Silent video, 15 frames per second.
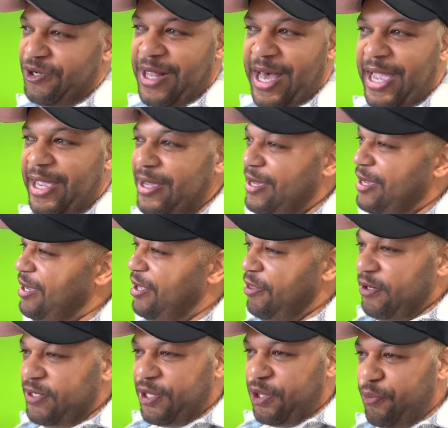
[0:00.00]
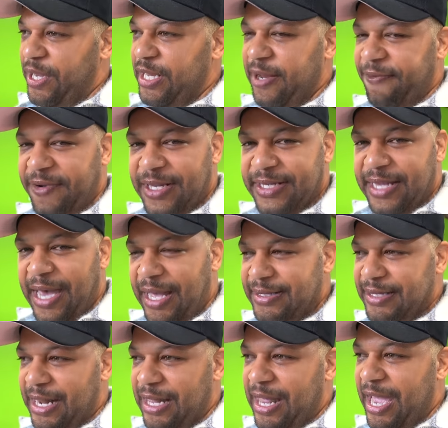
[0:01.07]
Like, there's 3 different designs
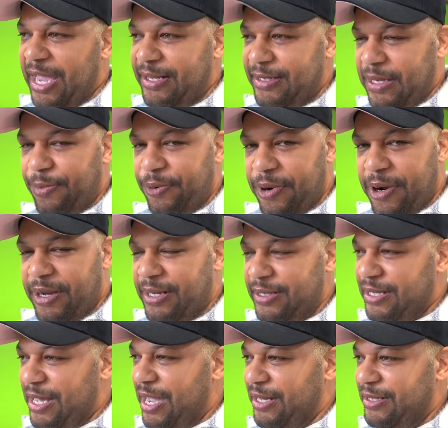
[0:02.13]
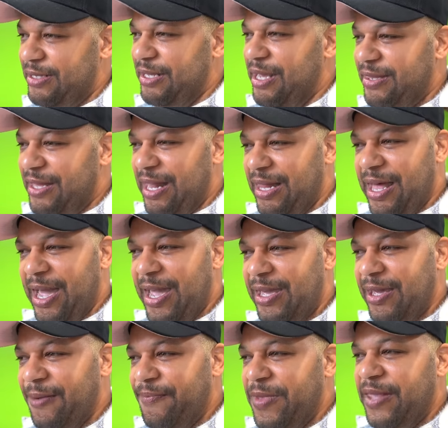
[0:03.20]
that I like, temporary designs that I like.
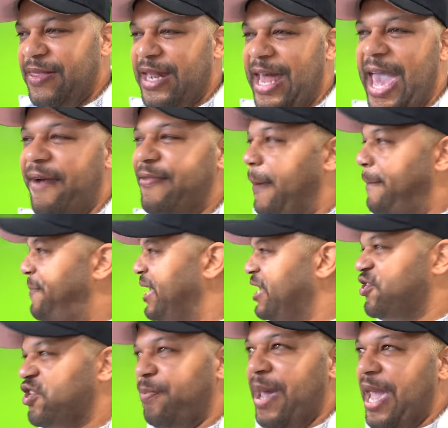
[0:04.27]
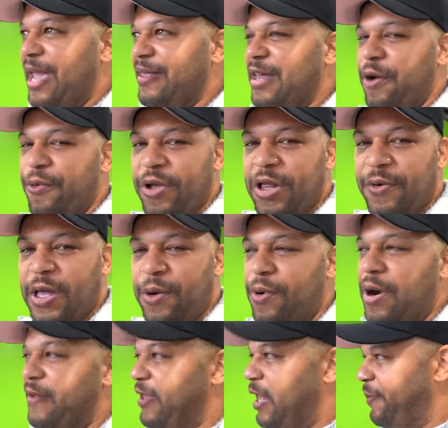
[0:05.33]
Then I have the big shebang that I really, really
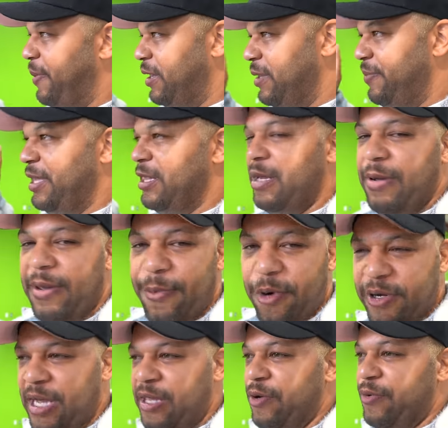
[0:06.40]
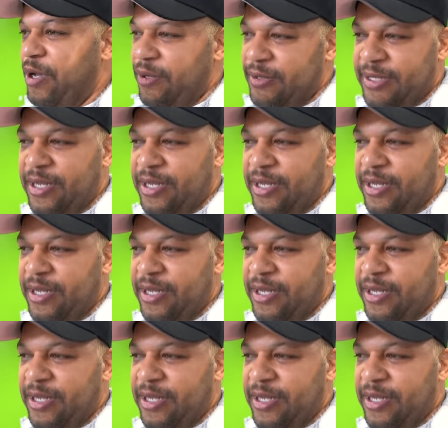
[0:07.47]
want that'll probably be a little bit more down the road.